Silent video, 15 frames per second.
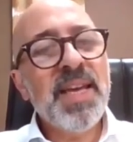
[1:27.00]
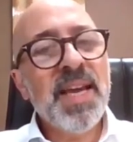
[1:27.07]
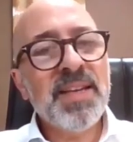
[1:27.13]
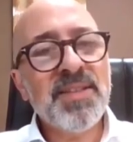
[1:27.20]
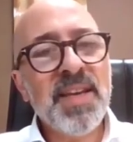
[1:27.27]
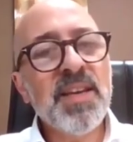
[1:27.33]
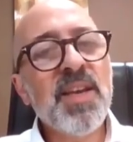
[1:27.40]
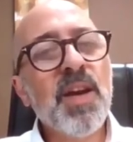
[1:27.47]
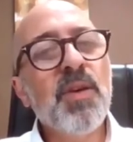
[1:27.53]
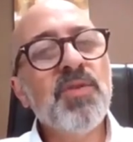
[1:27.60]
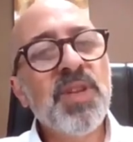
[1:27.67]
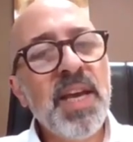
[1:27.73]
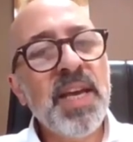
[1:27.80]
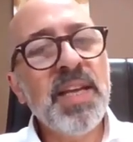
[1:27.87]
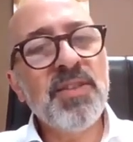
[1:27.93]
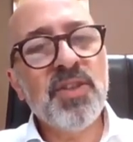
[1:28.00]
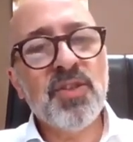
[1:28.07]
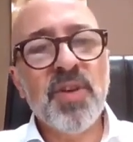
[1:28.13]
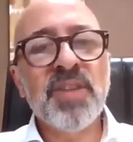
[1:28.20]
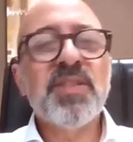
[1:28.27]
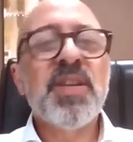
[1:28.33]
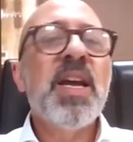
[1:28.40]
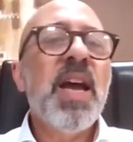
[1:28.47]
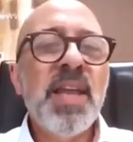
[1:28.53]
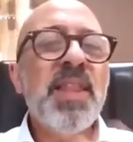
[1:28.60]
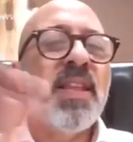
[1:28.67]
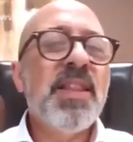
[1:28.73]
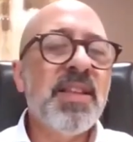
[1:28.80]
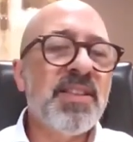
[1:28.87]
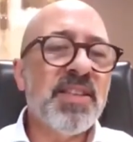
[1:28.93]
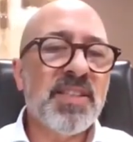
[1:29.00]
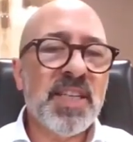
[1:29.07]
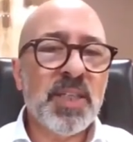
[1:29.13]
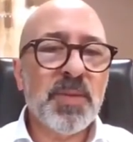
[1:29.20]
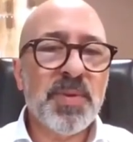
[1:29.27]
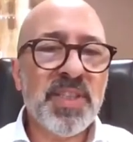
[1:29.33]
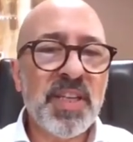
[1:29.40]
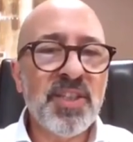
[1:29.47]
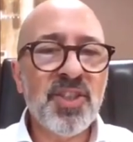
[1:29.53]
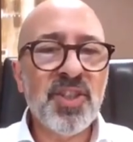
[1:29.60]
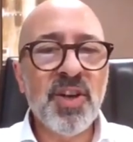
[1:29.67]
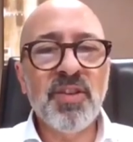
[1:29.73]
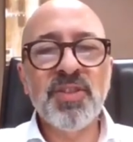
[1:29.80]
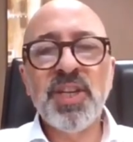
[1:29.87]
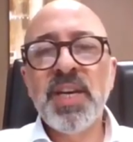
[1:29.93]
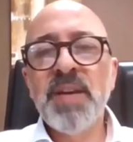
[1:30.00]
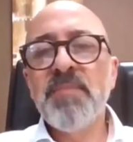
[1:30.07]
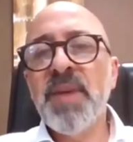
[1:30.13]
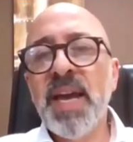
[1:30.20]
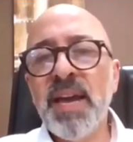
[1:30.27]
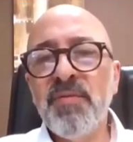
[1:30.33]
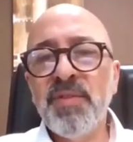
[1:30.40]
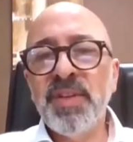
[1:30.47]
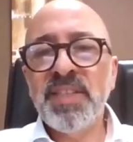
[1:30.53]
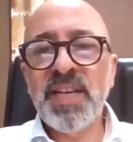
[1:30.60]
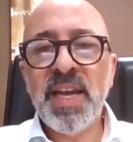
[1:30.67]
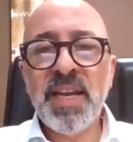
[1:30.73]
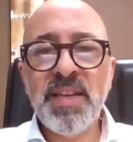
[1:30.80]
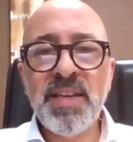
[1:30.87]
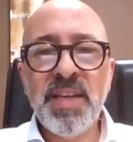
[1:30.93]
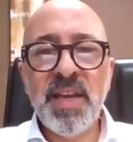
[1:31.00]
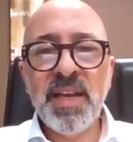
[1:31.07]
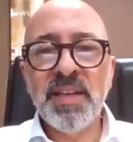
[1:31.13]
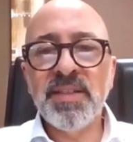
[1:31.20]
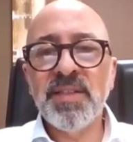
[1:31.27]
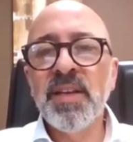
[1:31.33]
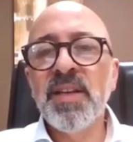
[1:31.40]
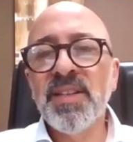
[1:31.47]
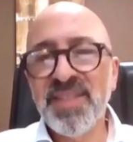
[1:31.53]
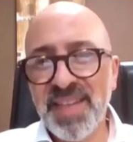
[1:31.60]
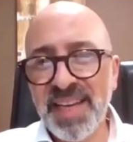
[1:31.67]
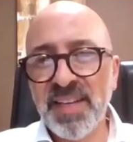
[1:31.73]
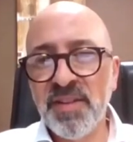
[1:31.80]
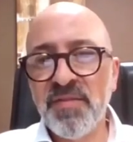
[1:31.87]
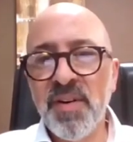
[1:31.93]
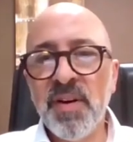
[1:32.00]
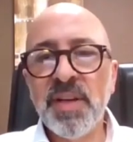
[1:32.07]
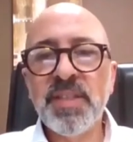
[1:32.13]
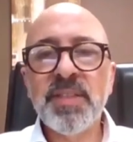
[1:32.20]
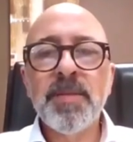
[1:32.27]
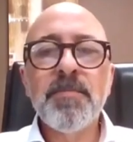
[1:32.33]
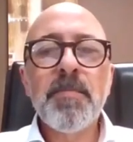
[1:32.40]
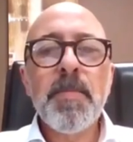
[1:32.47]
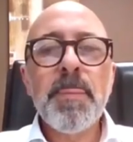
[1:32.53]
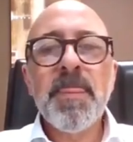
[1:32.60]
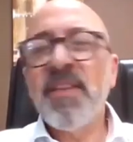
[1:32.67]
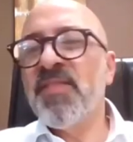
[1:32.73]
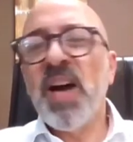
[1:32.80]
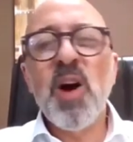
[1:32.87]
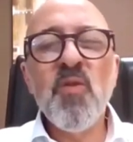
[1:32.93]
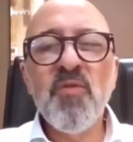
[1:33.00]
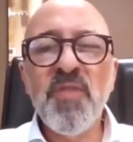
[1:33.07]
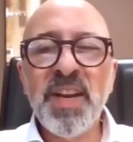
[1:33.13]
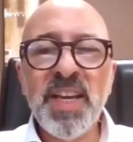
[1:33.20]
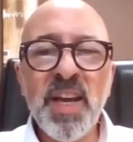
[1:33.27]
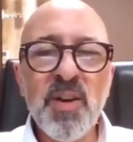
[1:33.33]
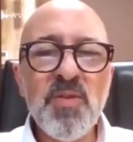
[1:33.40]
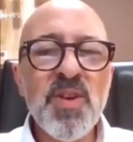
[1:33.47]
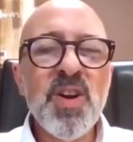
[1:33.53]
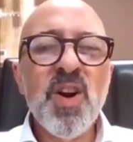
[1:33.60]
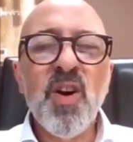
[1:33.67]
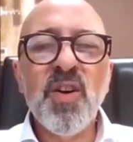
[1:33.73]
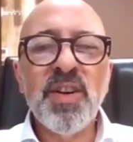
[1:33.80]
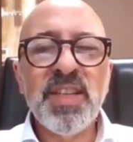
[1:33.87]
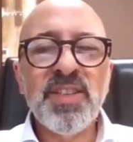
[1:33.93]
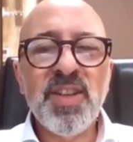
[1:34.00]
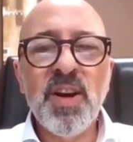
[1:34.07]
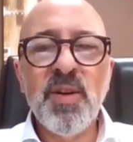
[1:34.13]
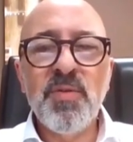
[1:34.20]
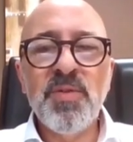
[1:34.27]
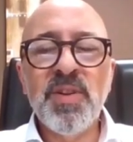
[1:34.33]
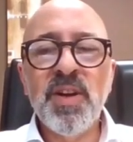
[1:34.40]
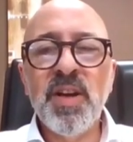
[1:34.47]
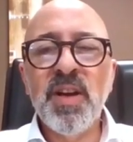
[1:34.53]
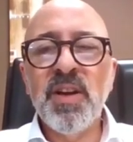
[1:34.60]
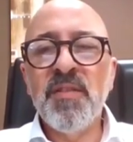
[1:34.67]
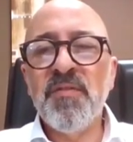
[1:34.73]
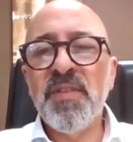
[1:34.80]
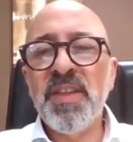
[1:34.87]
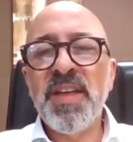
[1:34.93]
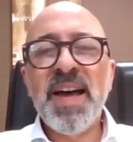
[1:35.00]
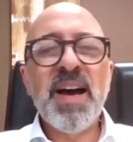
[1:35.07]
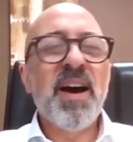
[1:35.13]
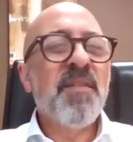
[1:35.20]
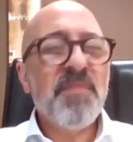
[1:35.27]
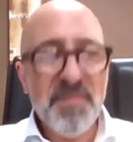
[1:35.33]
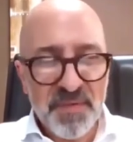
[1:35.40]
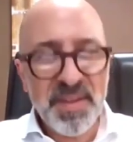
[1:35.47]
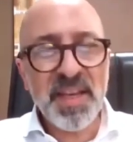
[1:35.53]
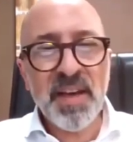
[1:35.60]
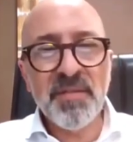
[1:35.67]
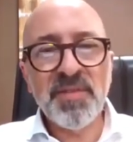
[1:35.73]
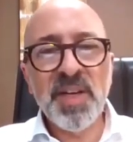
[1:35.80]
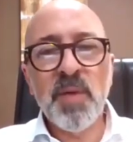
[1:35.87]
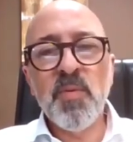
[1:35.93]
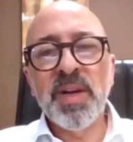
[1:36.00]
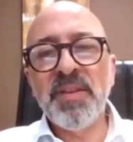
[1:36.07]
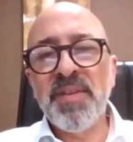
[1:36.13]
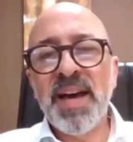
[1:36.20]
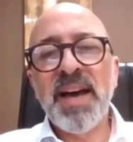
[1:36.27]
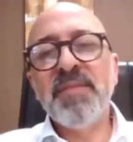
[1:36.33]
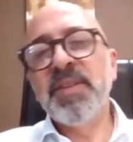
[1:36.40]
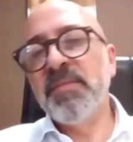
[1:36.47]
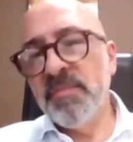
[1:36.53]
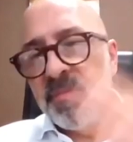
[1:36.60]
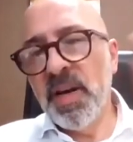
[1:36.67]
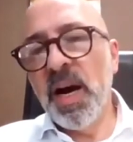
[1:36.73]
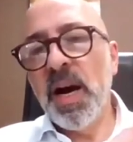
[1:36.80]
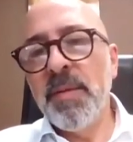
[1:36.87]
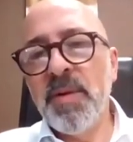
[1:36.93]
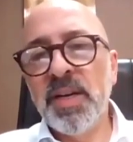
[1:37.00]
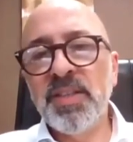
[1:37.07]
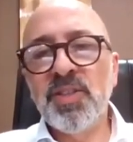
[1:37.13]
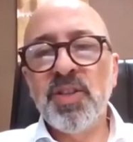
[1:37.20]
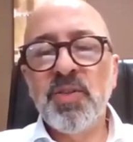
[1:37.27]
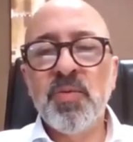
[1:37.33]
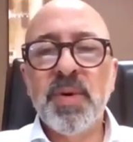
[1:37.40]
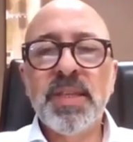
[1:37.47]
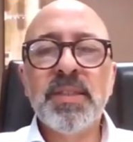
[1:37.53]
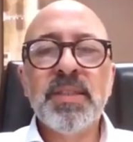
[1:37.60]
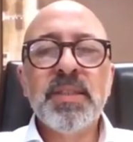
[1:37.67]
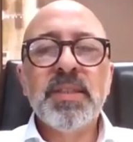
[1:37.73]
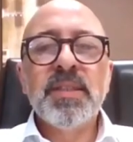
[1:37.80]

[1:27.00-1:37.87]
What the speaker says: the asset goes into trust, and then there's a 6% charge every 10 years. Take advice. There's a whole video on its own for that. I think I've done one. If I haven't, I might do one.